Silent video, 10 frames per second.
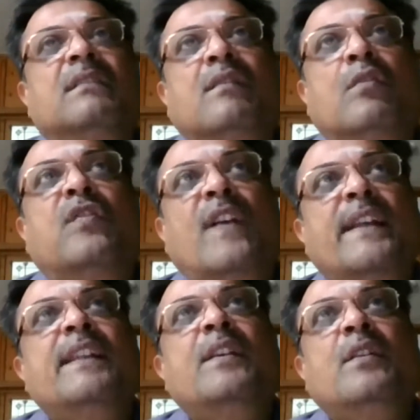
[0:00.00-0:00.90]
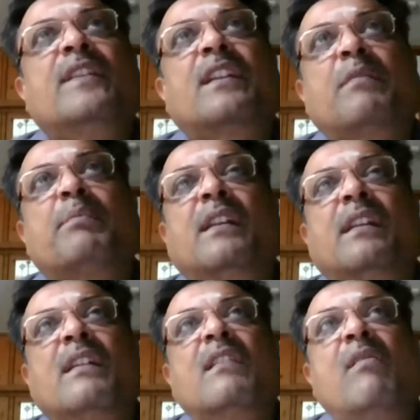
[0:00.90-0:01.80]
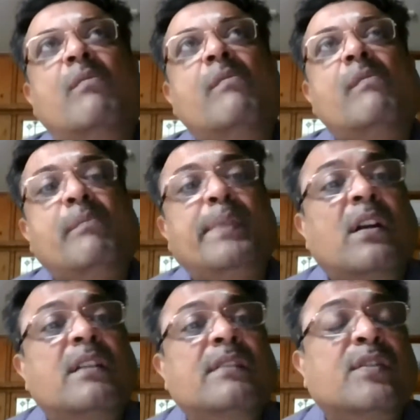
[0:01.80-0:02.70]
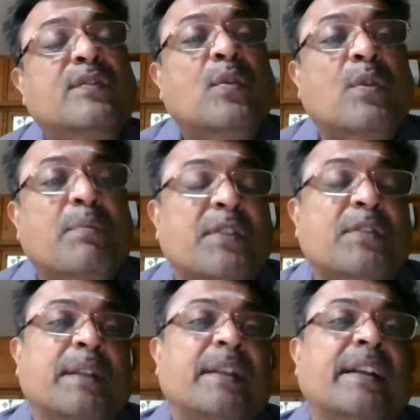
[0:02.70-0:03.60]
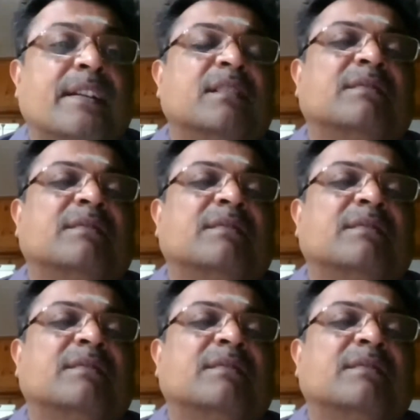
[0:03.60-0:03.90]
filing of an appeal beyond this 4 months period.